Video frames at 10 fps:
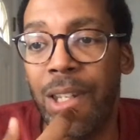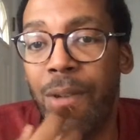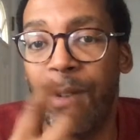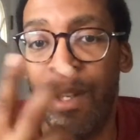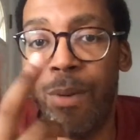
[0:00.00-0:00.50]
they
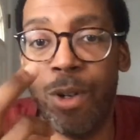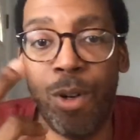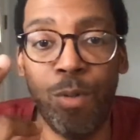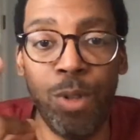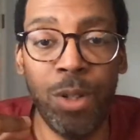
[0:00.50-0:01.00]
would
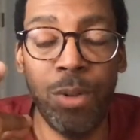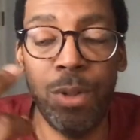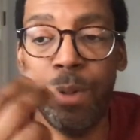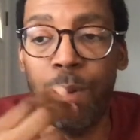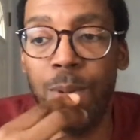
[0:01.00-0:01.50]
call real
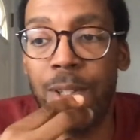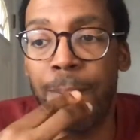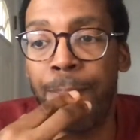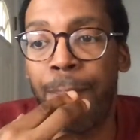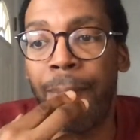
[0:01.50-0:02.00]
news,
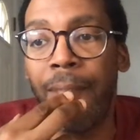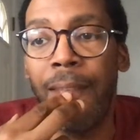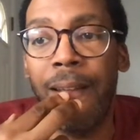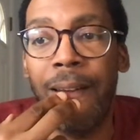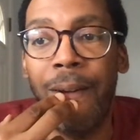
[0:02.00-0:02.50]

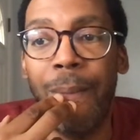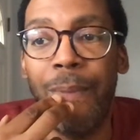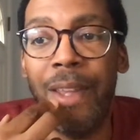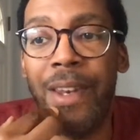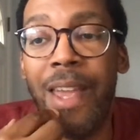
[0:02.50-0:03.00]

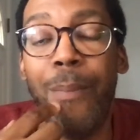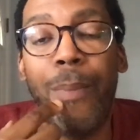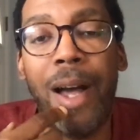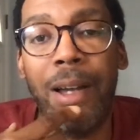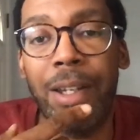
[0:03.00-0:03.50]
and they
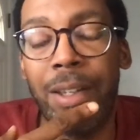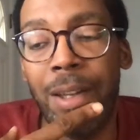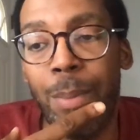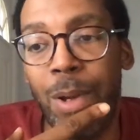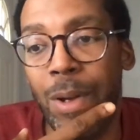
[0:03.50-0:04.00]
mock
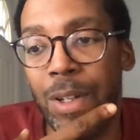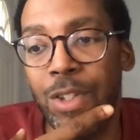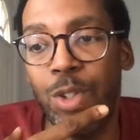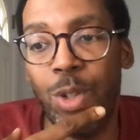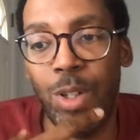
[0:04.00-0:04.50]
American
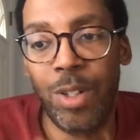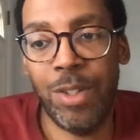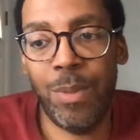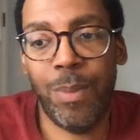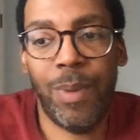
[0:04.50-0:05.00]

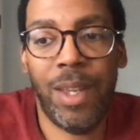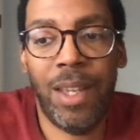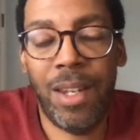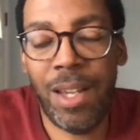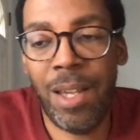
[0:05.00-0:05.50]
journalism
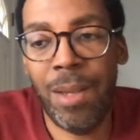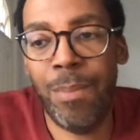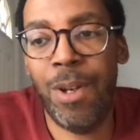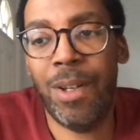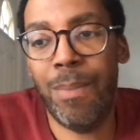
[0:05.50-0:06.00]
and
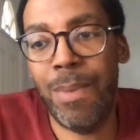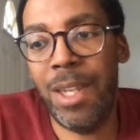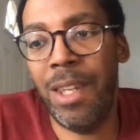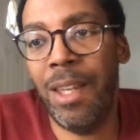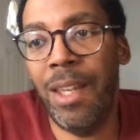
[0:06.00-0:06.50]
American
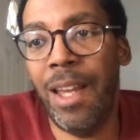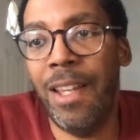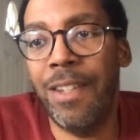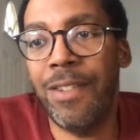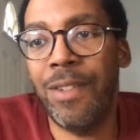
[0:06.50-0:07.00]
media
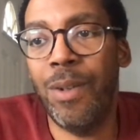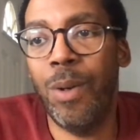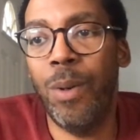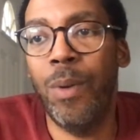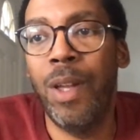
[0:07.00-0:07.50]
as
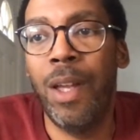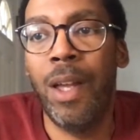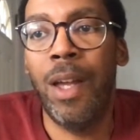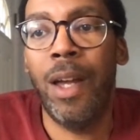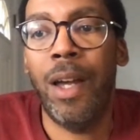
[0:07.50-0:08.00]

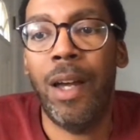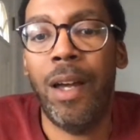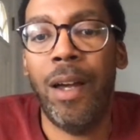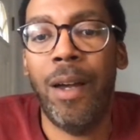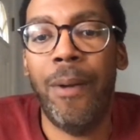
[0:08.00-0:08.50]

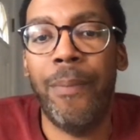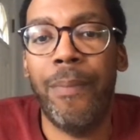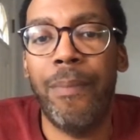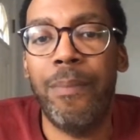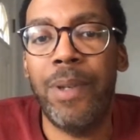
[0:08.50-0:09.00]
uh,
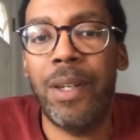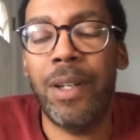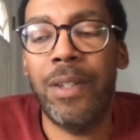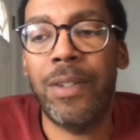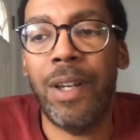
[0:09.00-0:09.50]

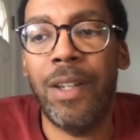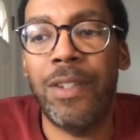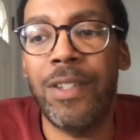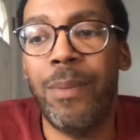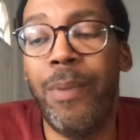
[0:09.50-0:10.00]
because us
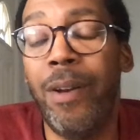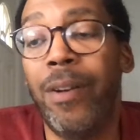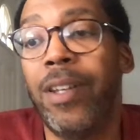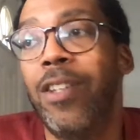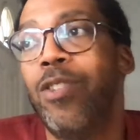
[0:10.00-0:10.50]
as
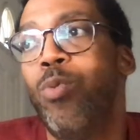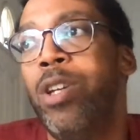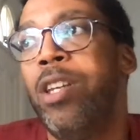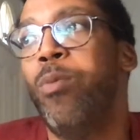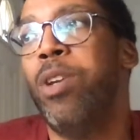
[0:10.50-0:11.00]
Americans,
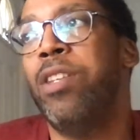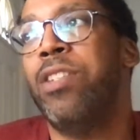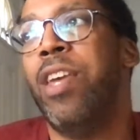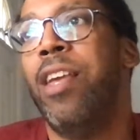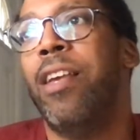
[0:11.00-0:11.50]
we've
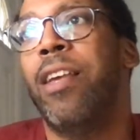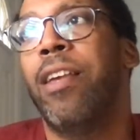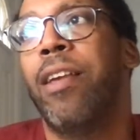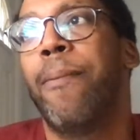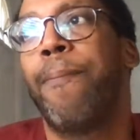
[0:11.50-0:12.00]

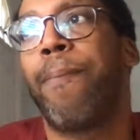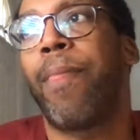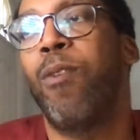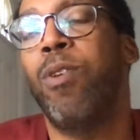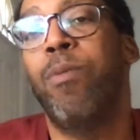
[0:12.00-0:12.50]

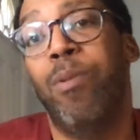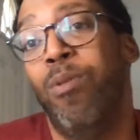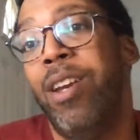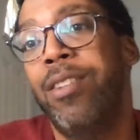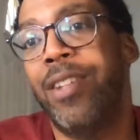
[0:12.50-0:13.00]
been
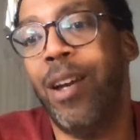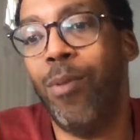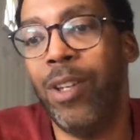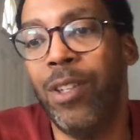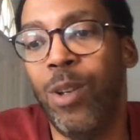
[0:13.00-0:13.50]
raised that
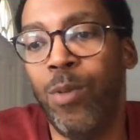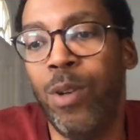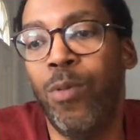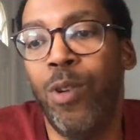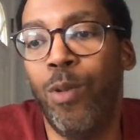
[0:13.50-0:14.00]
way. We
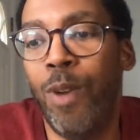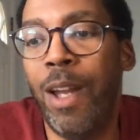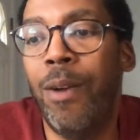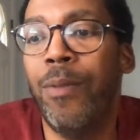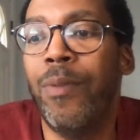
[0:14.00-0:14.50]
were
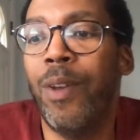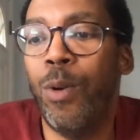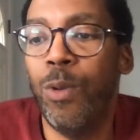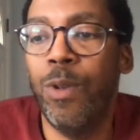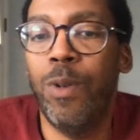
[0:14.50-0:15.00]
around
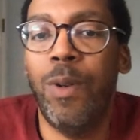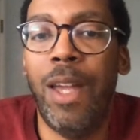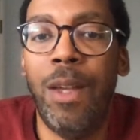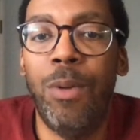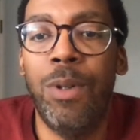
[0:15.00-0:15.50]
older
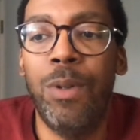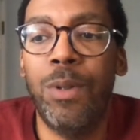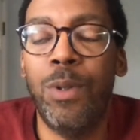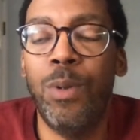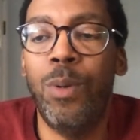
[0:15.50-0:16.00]
elders
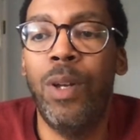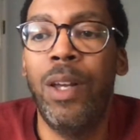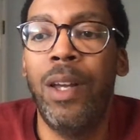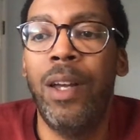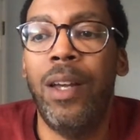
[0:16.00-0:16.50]
who
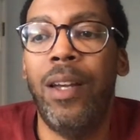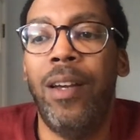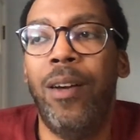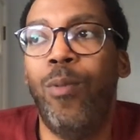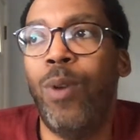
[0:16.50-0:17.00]

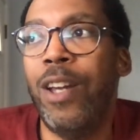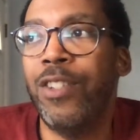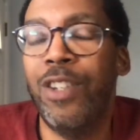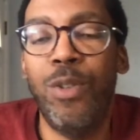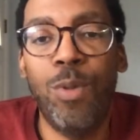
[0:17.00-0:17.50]

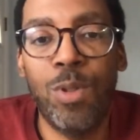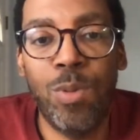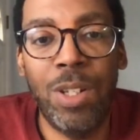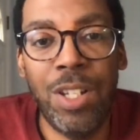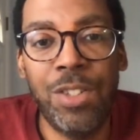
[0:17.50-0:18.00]
watched the news
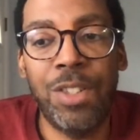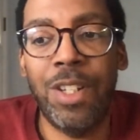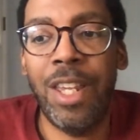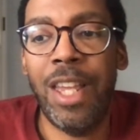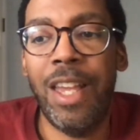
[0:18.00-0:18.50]

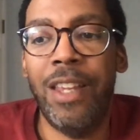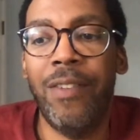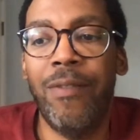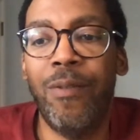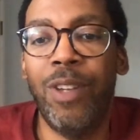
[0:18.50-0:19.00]
religiously
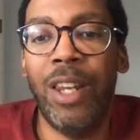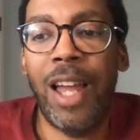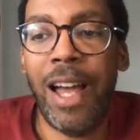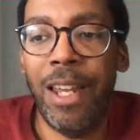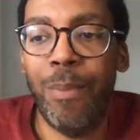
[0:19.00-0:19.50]
and
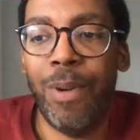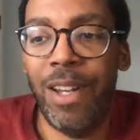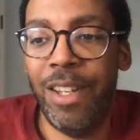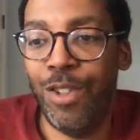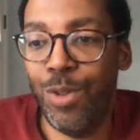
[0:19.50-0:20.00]
relied
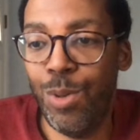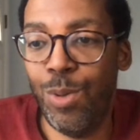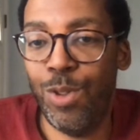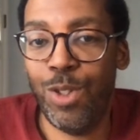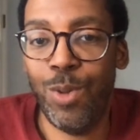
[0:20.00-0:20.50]
upon
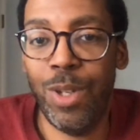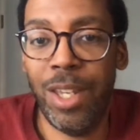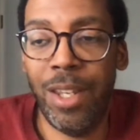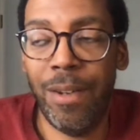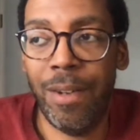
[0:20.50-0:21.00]
news to
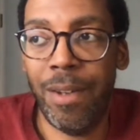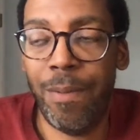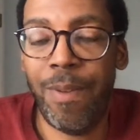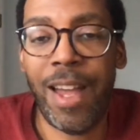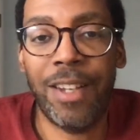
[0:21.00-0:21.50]
get the
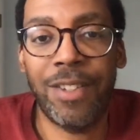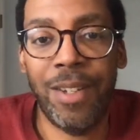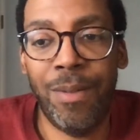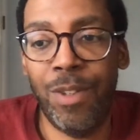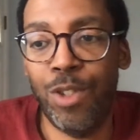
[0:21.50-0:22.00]
facts
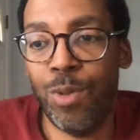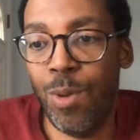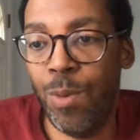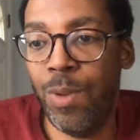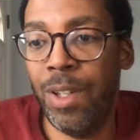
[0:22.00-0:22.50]
of the
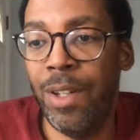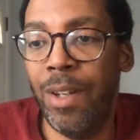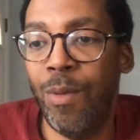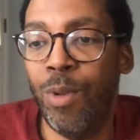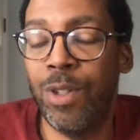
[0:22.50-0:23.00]
truth and
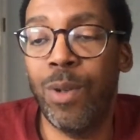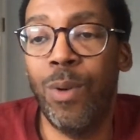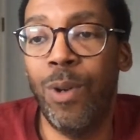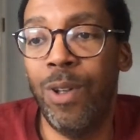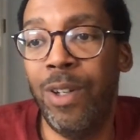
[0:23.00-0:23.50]
what's
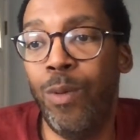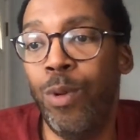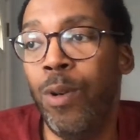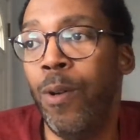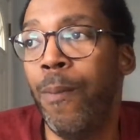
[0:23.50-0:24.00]
going on in the
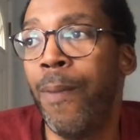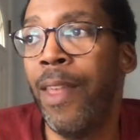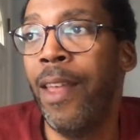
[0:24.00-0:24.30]
world.